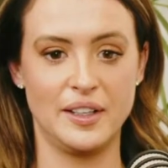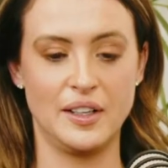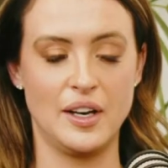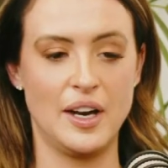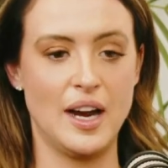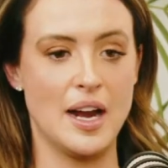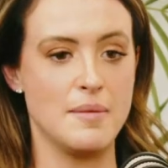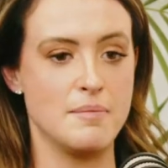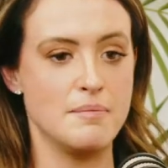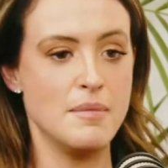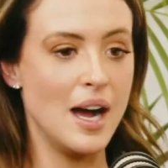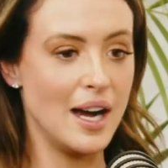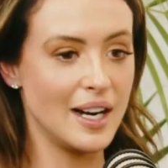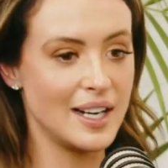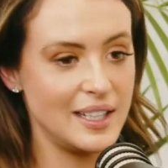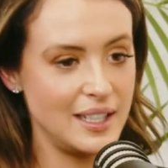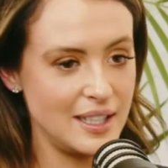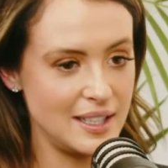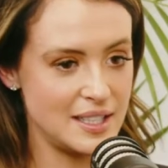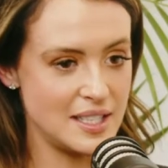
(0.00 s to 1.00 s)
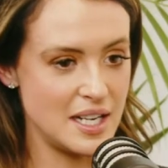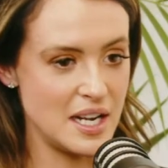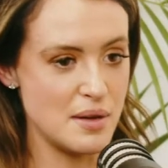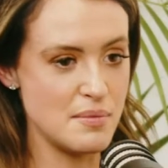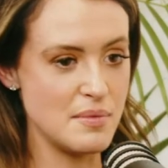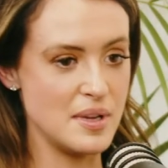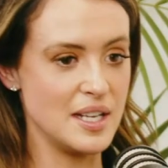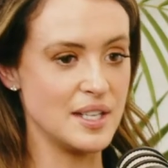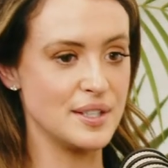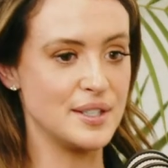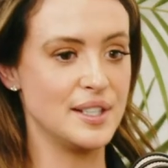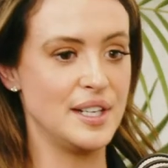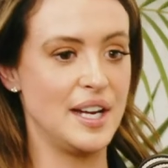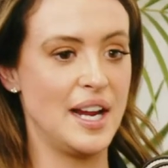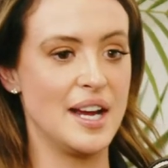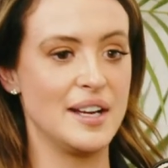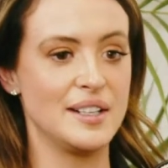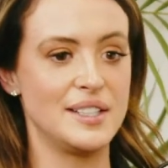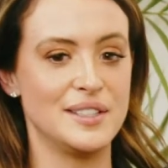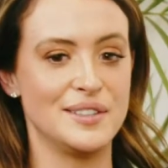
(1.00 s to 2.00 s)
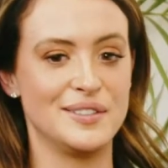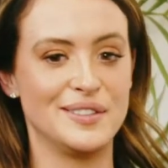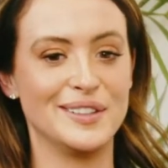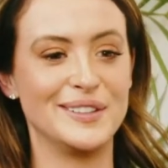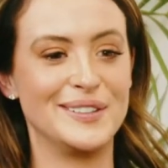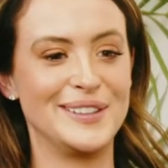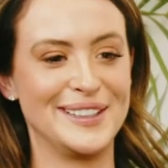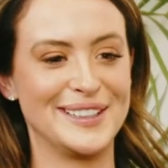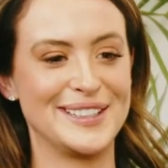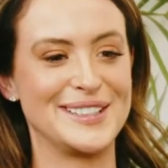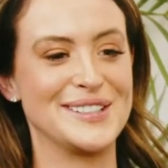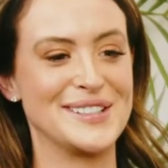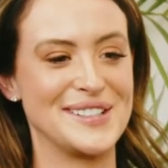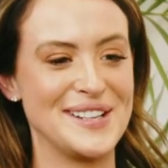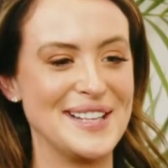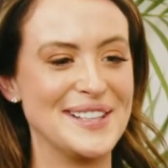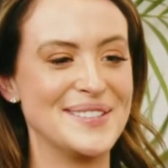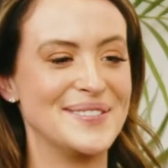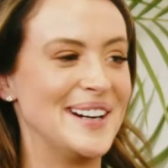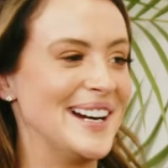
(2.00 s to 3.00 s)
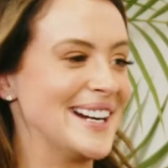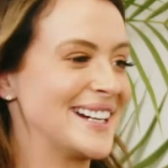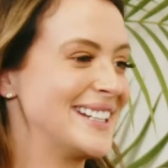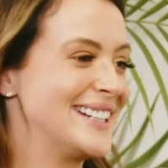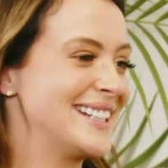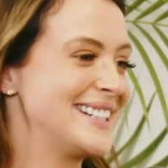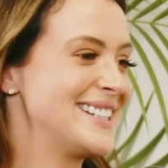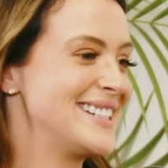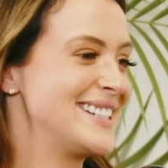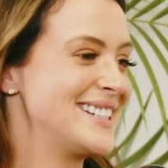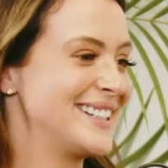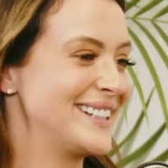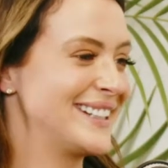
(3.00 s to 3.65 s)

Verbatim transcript: you know, our marketing team is and how different we're going to talk about the marketing too.